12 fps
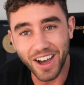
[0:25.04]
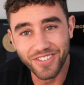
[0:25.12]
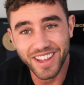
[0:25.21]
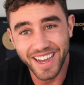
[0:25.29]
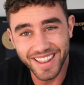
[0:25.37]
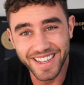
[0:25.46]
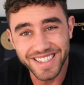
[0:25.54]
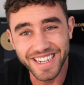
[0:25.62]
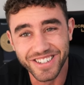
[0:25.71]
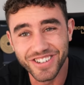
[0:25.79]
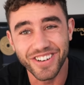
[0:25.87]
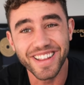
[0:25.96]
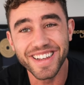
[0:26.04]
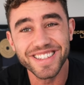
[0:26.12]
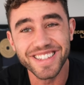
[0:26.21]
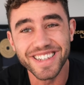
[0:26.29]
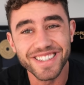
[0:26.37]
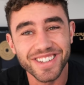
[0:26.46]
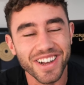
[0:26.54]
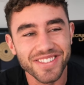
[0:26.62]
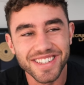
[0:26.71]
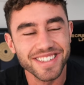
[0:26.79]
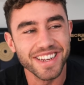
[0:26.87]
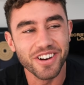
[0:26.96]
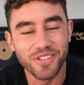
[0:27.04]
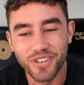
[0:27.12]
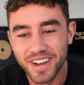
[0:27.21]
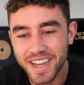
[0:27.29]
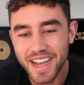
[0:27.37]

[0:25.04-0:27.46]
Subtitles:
I've done this intro like 6 times, it's terrible.